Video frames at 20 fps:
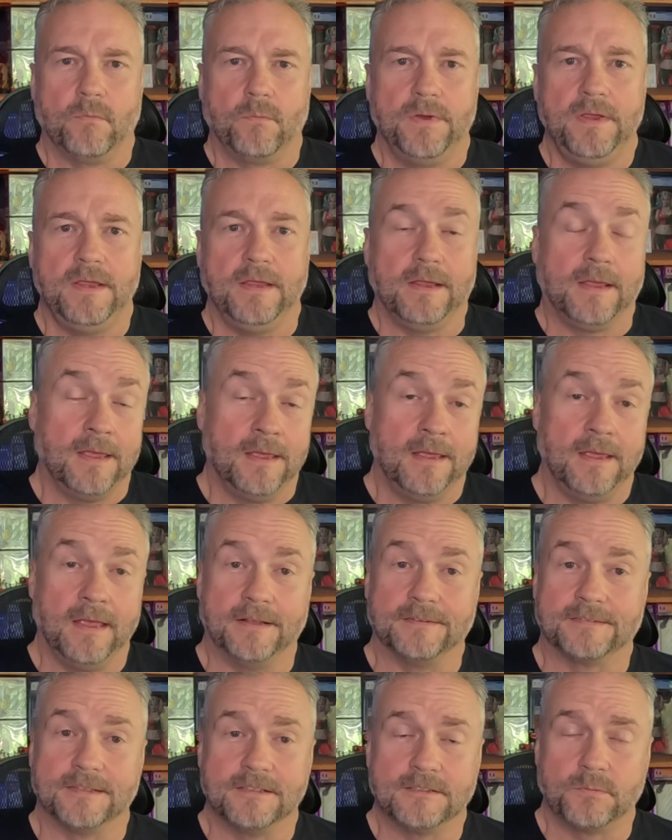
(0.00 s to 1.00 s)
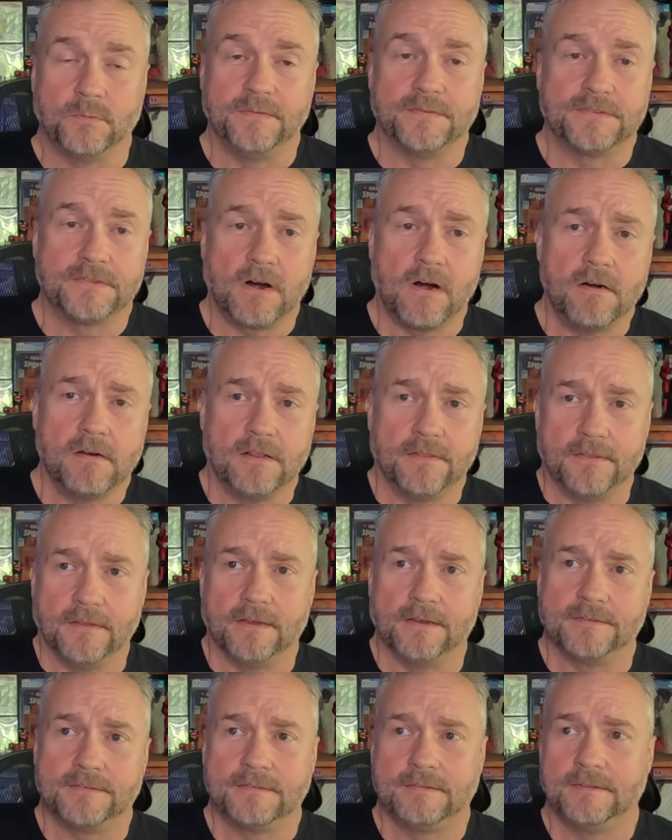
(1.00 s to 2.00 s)
week. And since we started
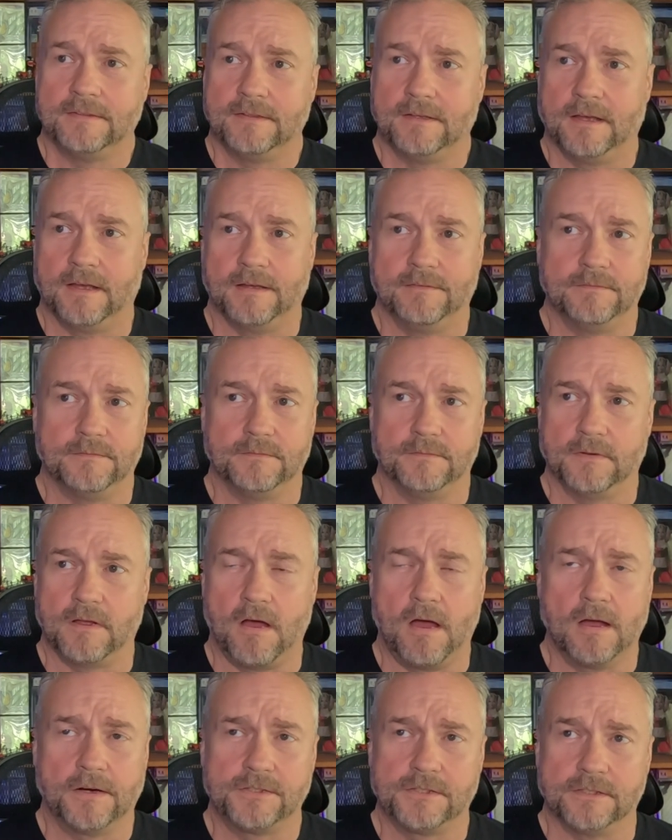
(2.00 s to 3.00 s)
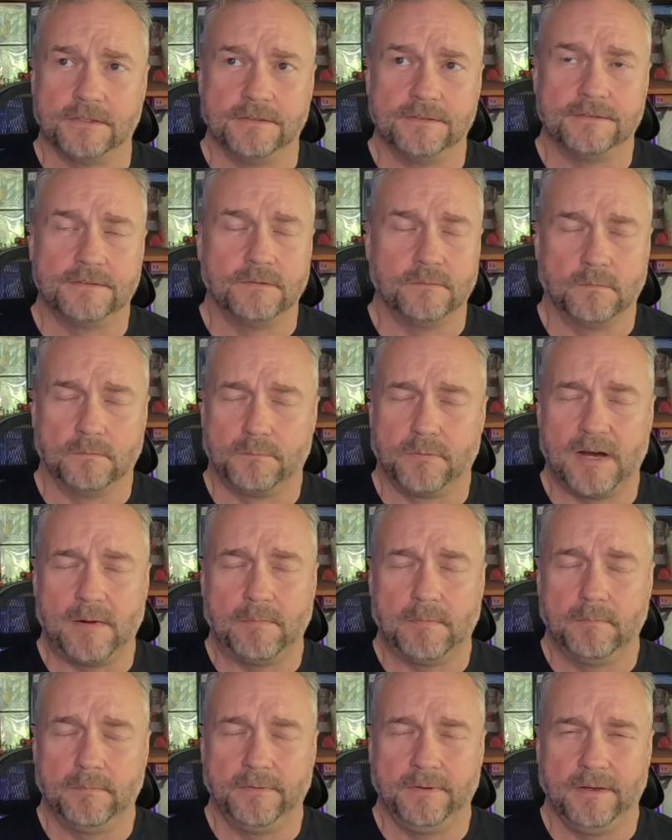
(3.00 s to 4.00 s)
this, auctions
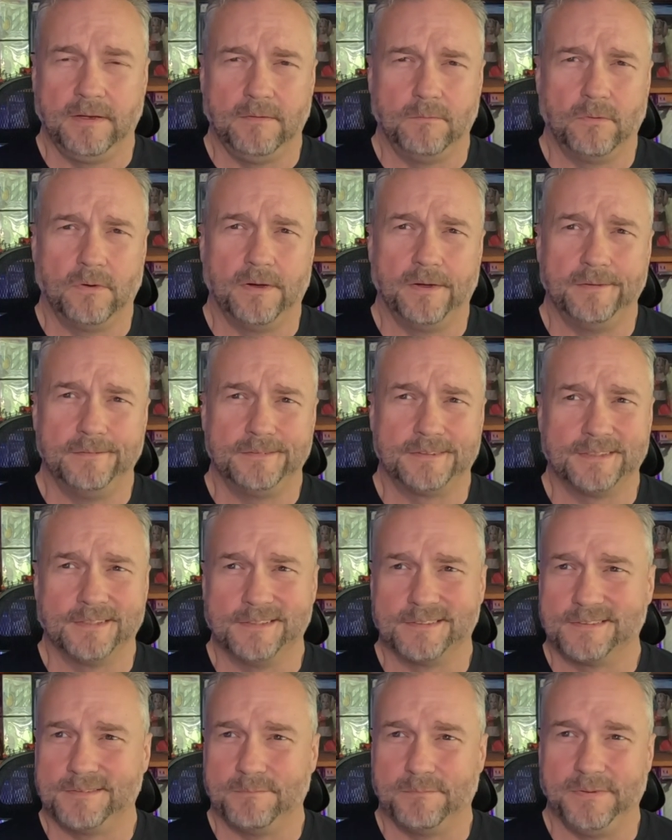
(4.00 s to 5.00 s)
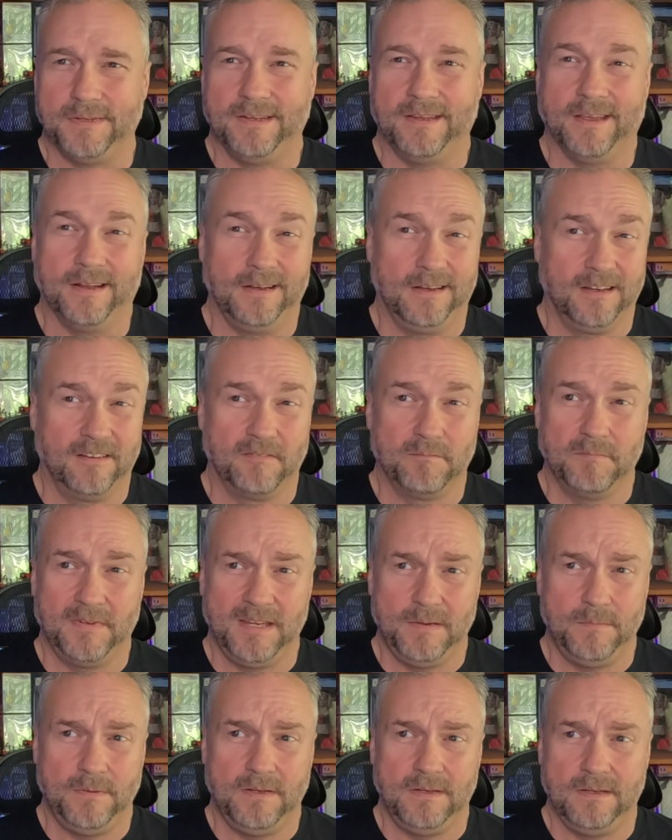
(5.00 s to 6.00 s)
probably since beginning of
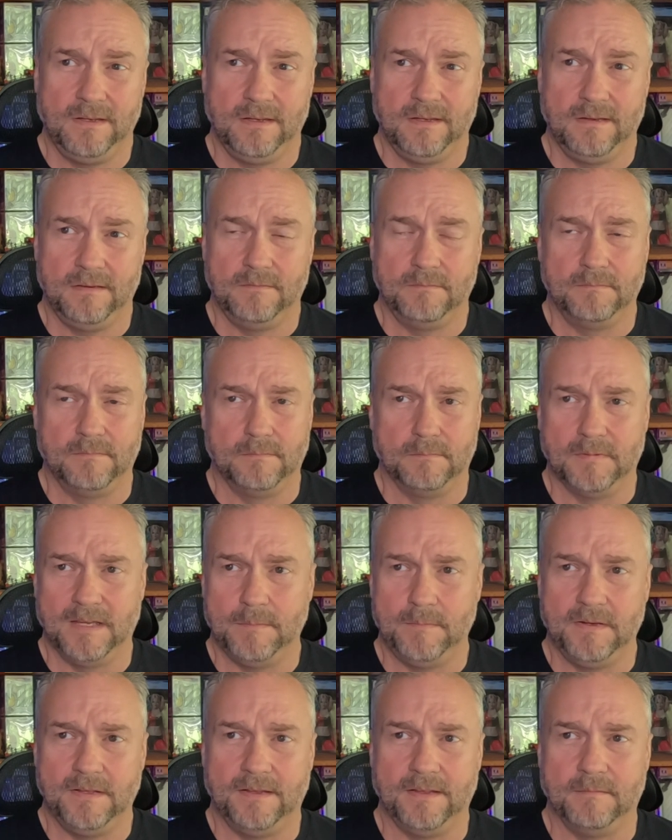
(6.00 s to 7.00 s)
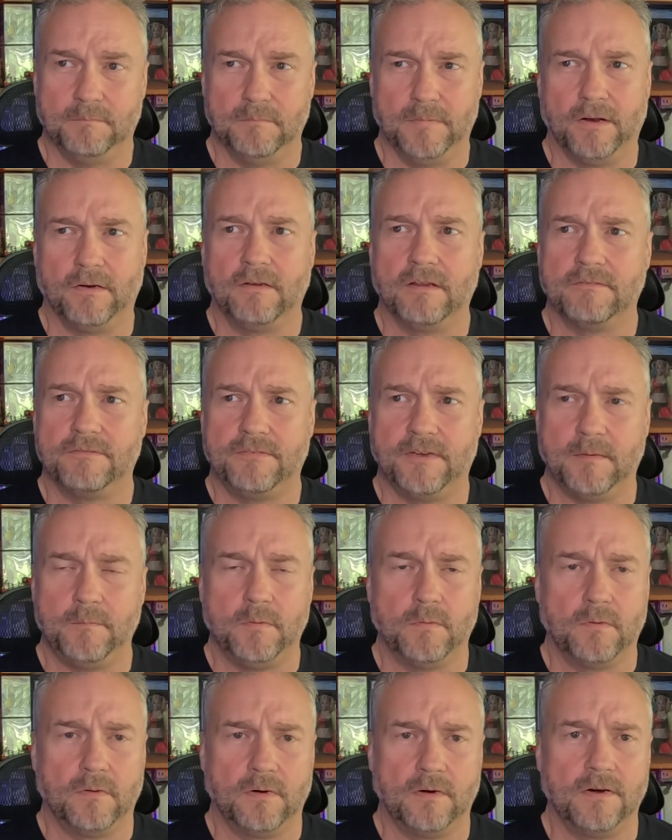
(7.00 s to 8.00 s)
maybe the middle of
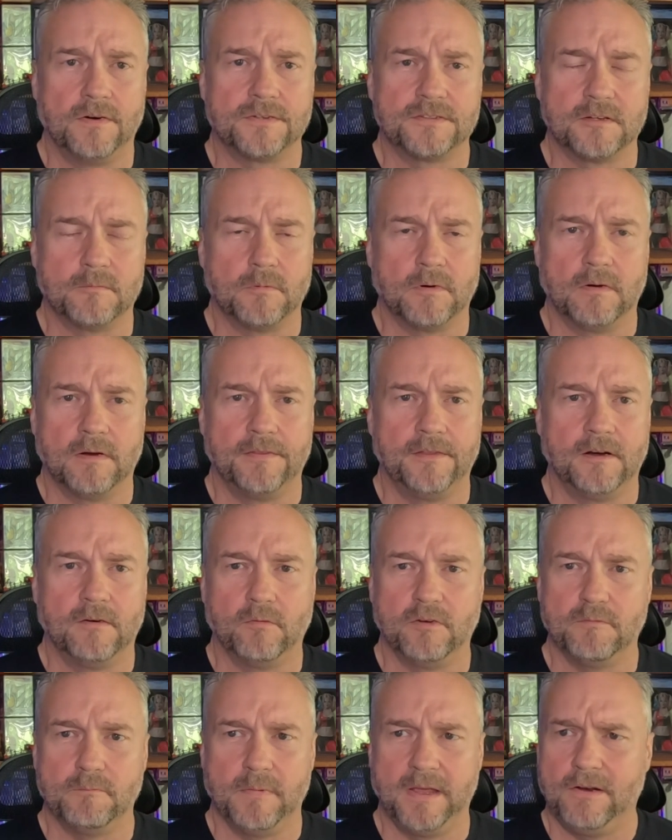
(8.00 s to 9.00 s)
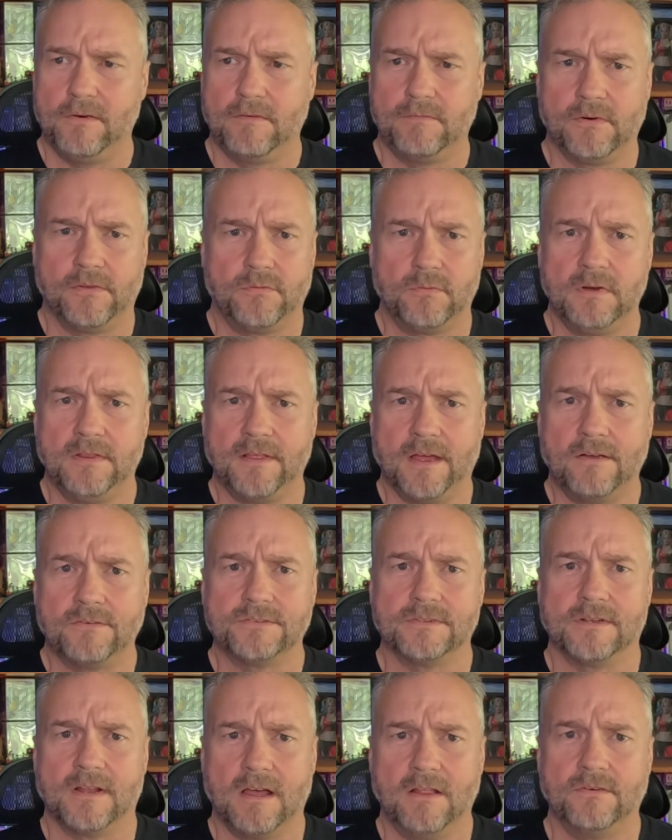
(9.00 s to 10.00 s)
February or somewhere around there, we've made over
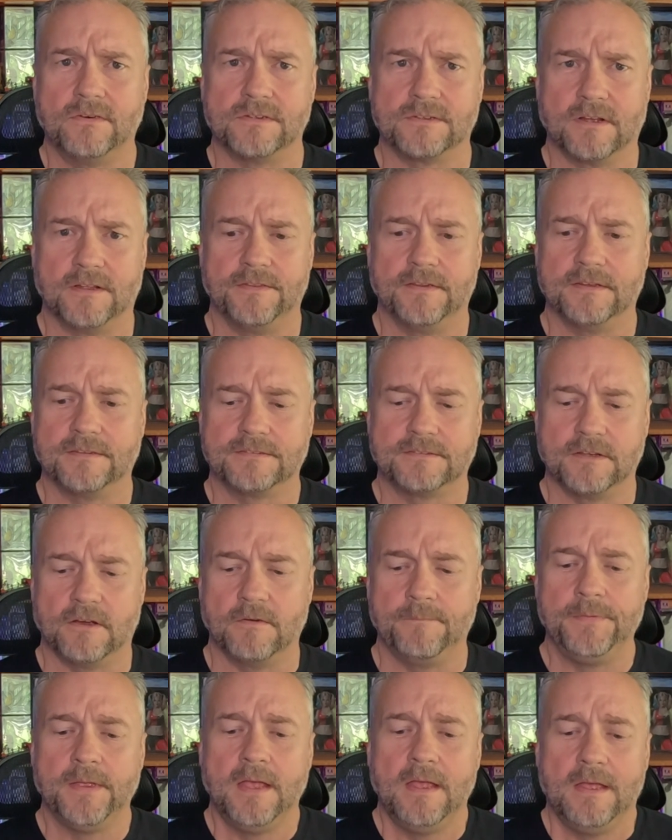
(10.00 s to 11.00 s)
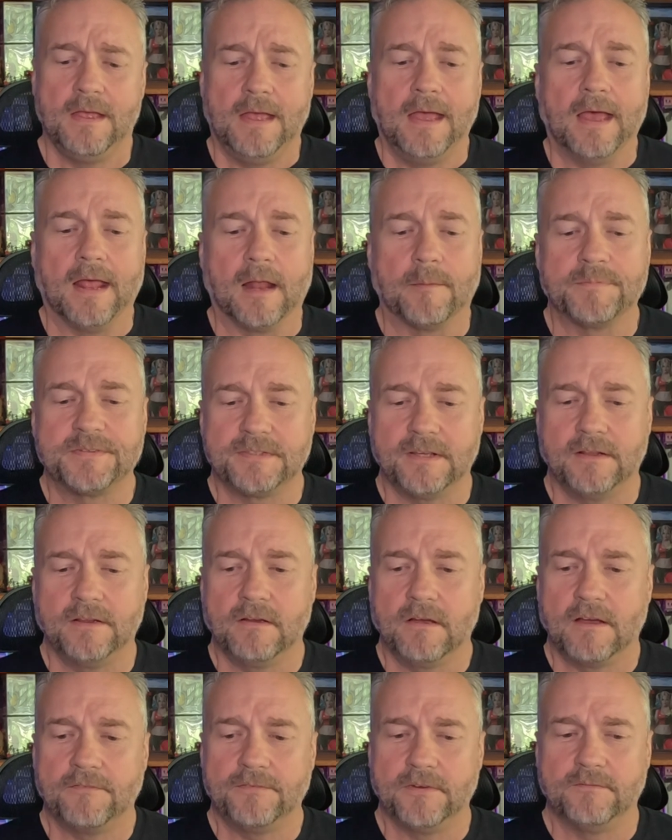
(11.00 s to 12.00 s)
$3,000 on this. So, and I'm
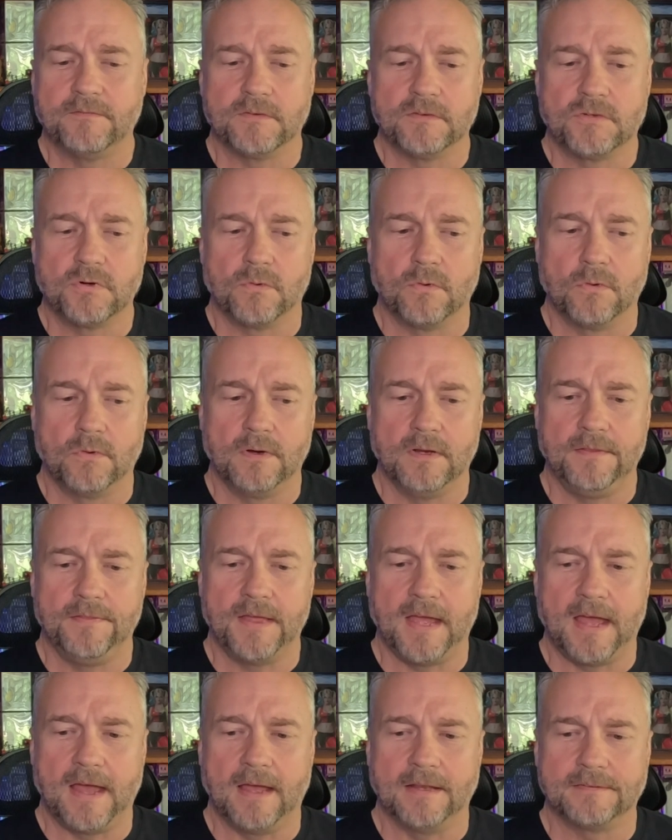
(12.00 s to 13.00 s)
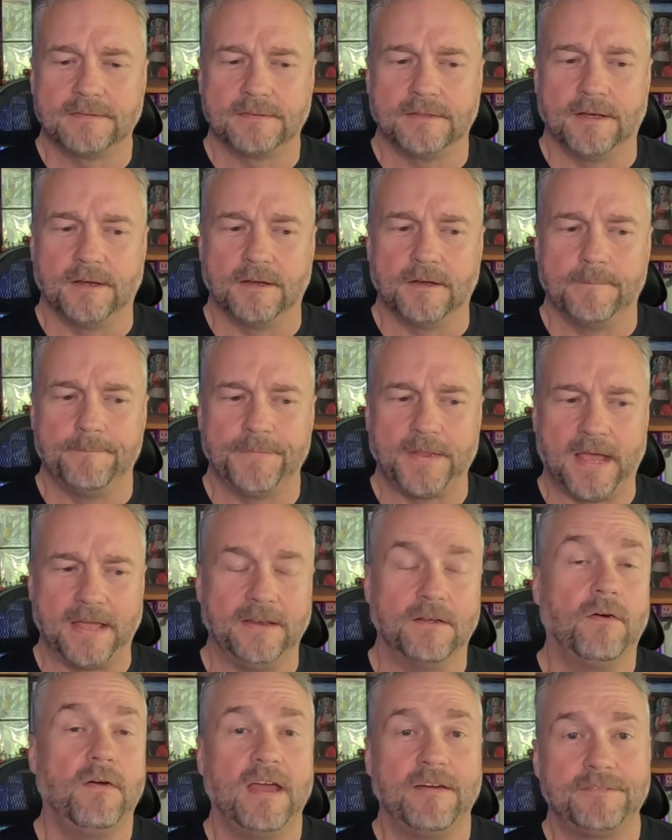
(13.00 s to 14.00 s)
selling off inventory that I
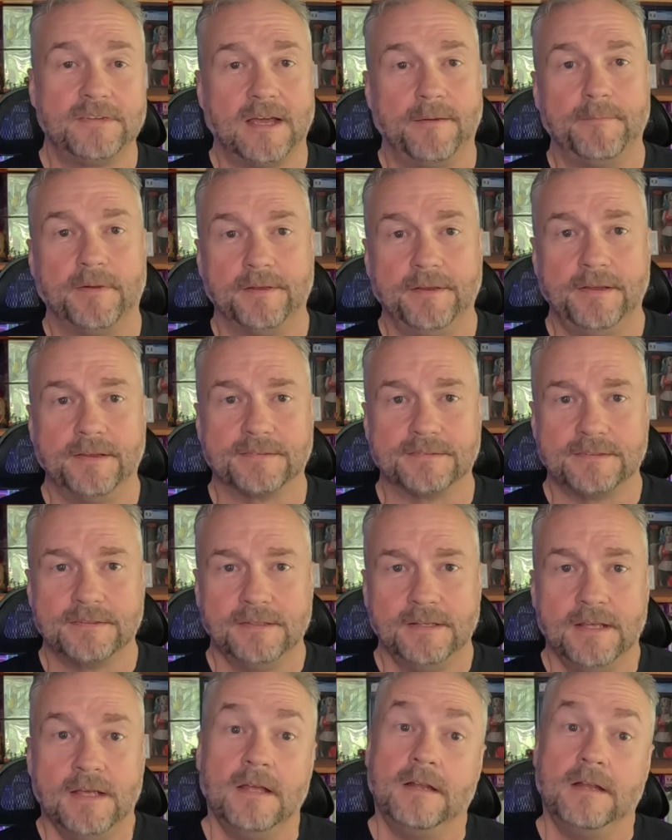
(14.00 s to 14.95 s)
don't have time to list.